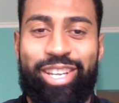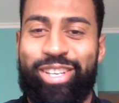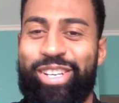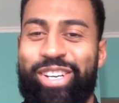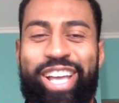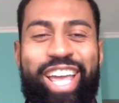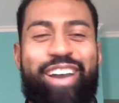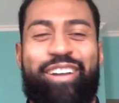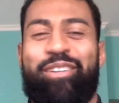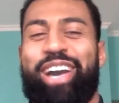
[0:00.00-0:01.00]
and
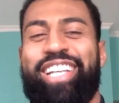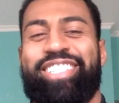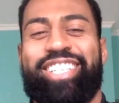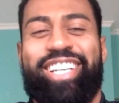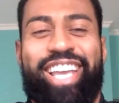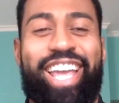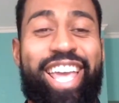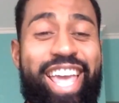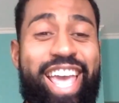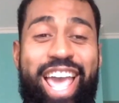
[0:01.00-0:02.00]
everybody's seen that.
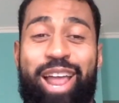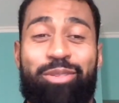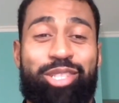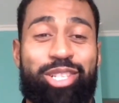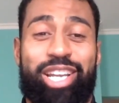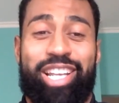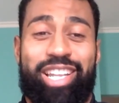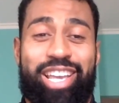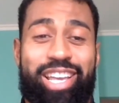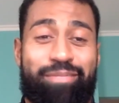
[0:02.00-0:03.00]
And I was looking at
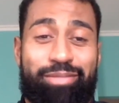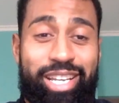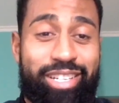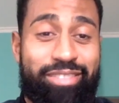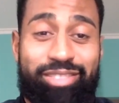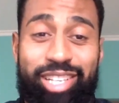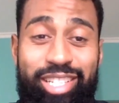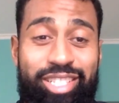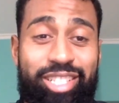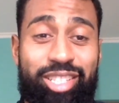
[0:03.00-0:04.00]
that, and I'm like,
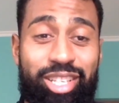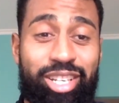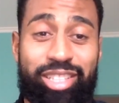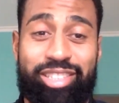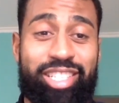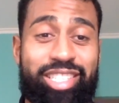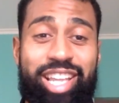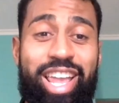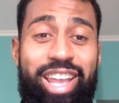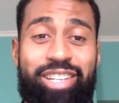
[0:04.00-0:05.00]
it just looks
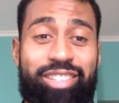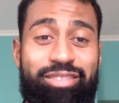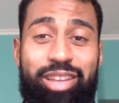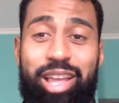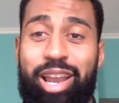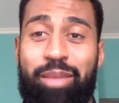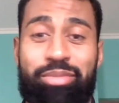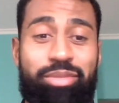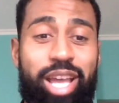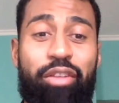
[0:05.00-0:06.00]
insane, and
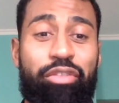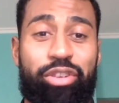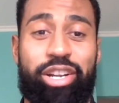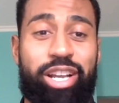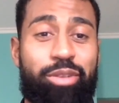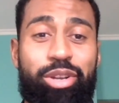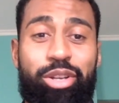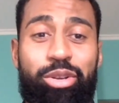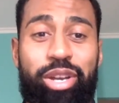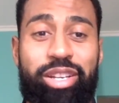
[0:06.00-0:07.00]
I'm down for it. I want
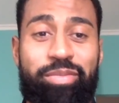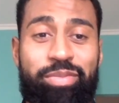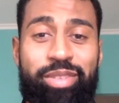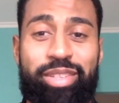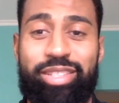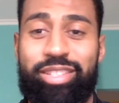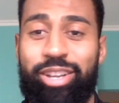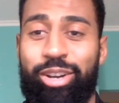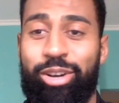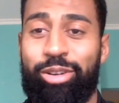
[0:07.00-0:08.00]
to do it.
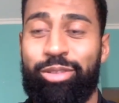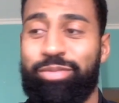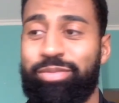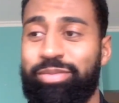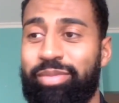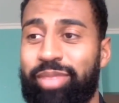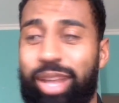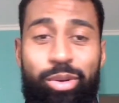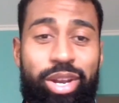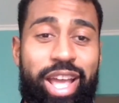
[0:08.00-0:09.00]
So
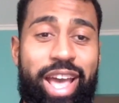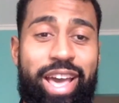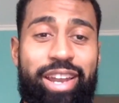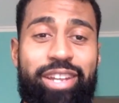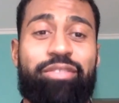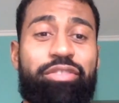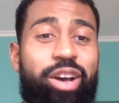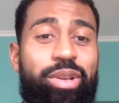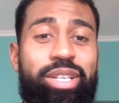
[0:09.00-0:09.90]
I went ahead and found the